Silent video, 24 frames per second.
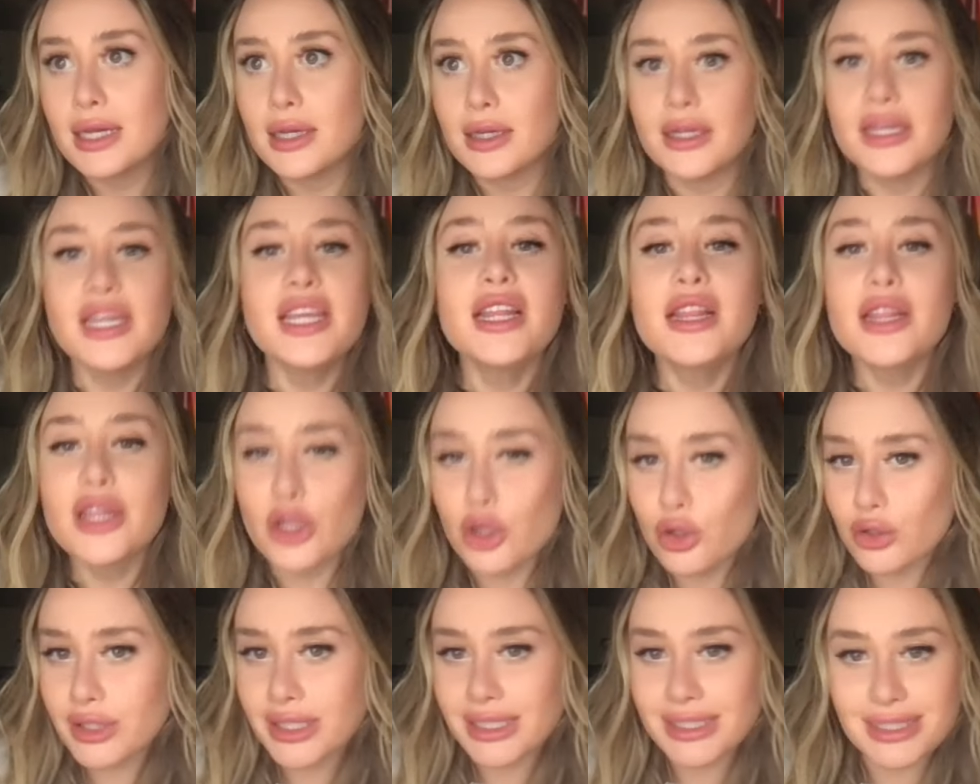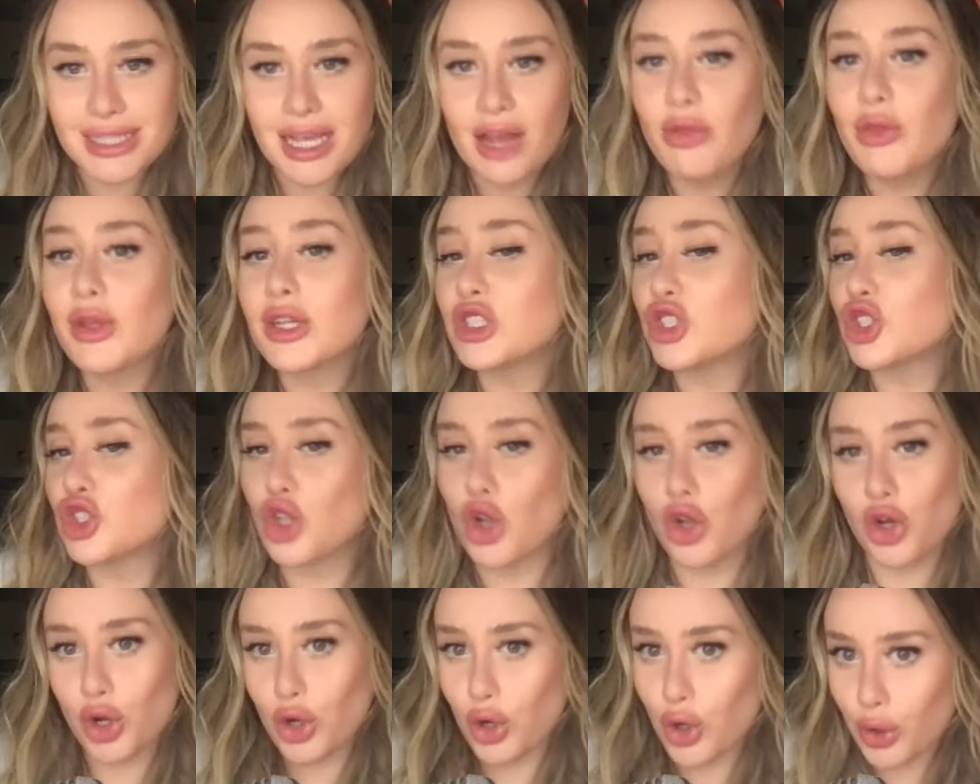He literally said, let's
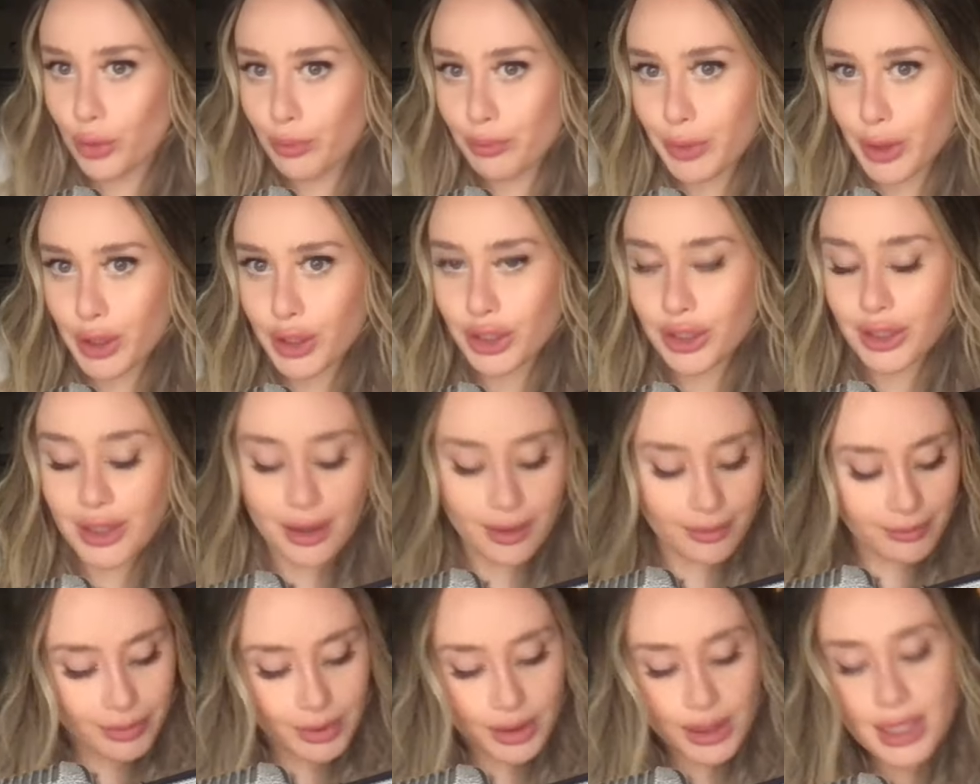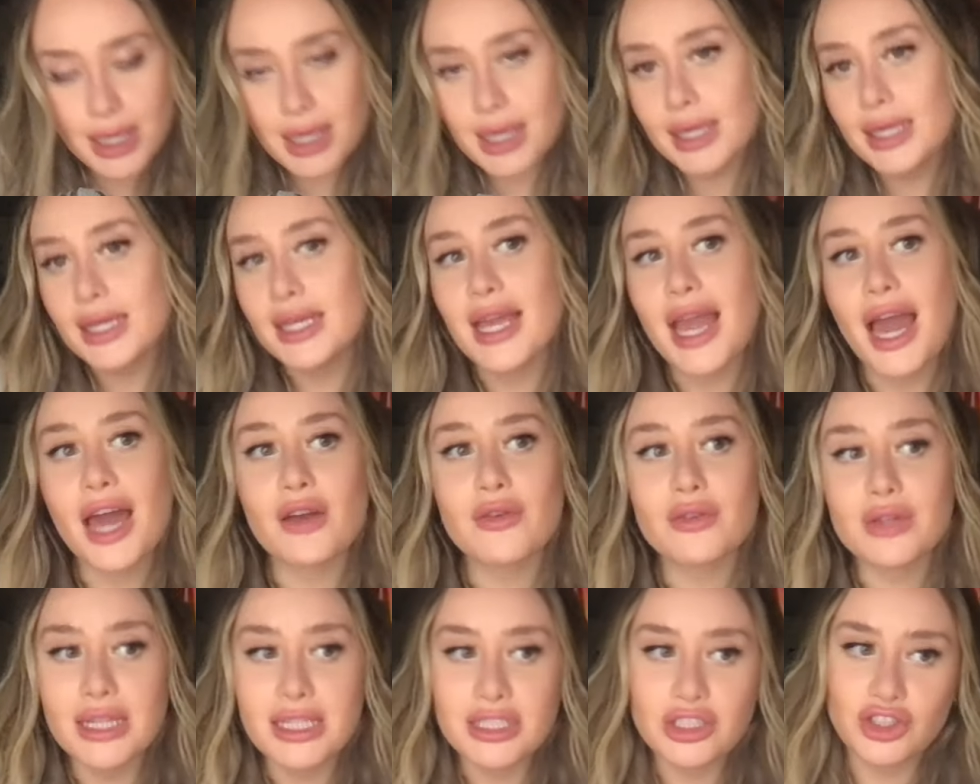start our own book club. He had a
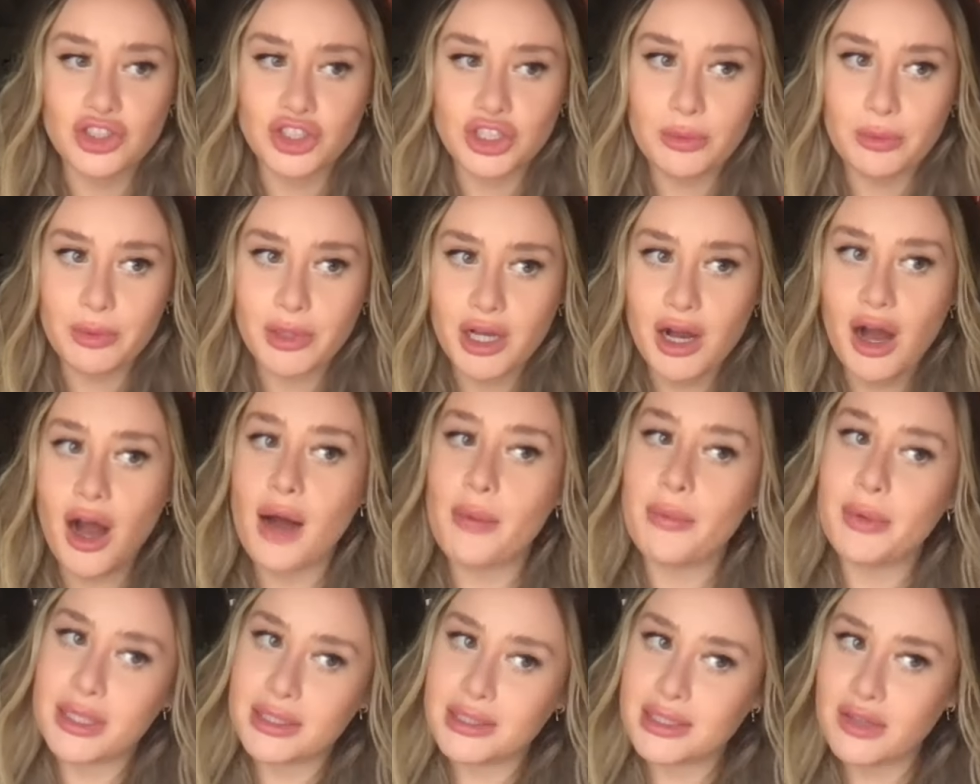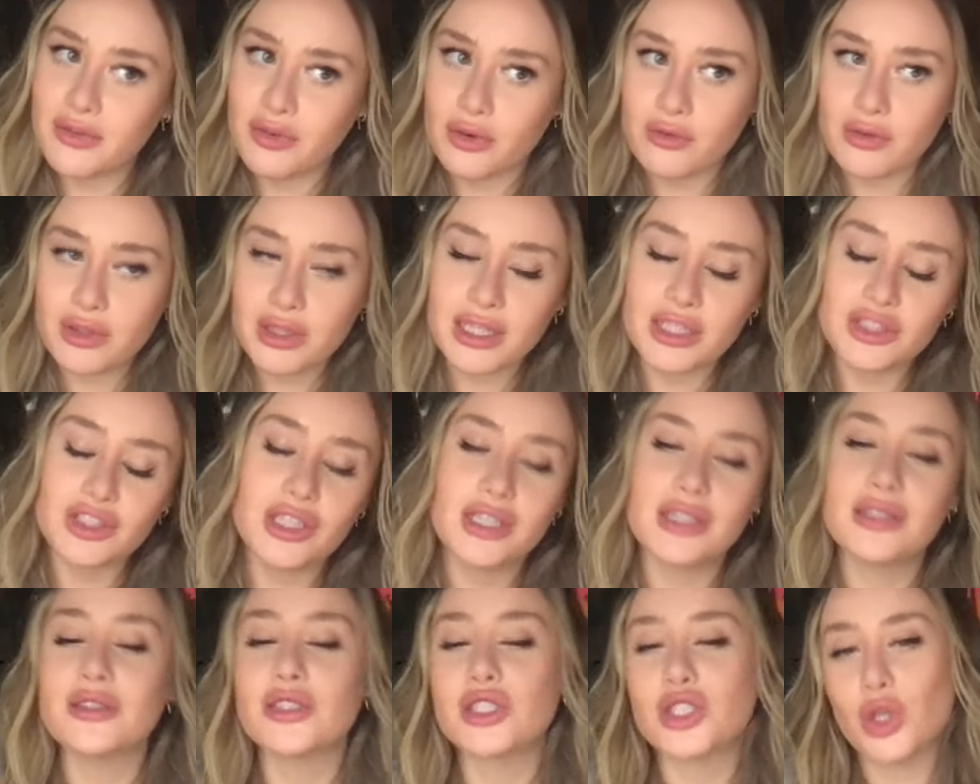relationship with God, but different
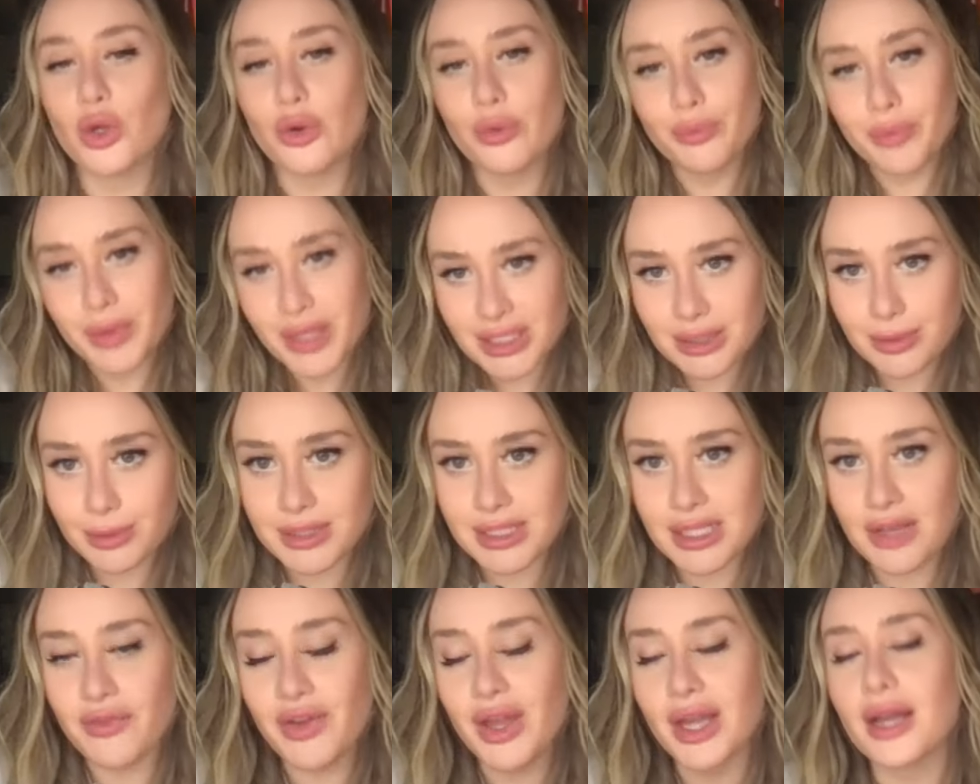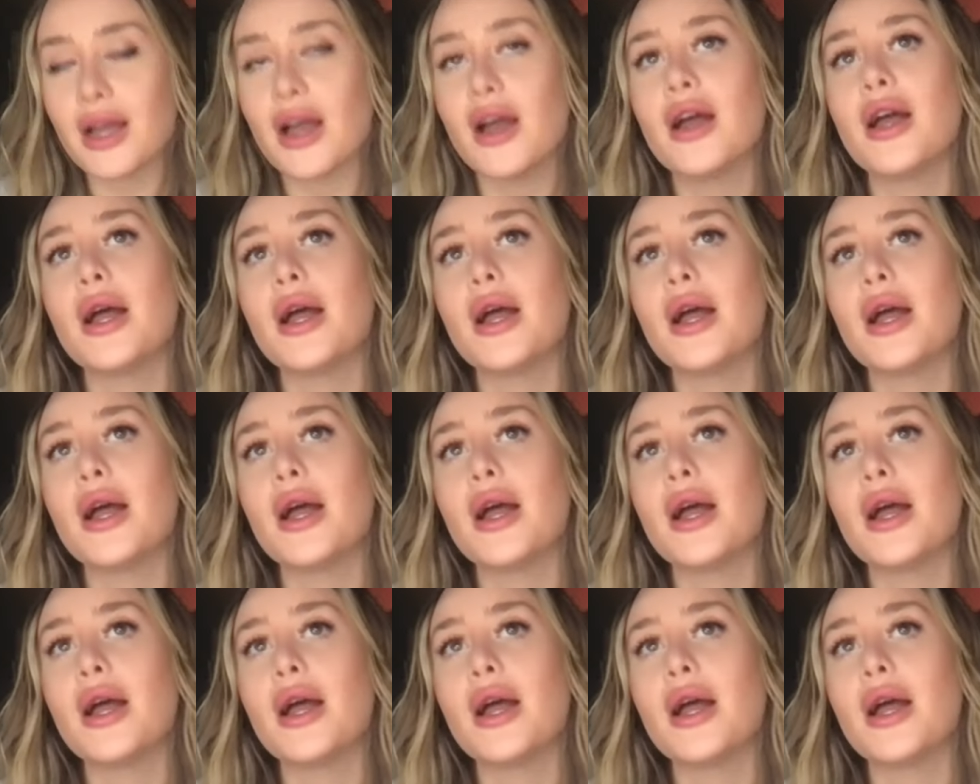religion. So, be specific.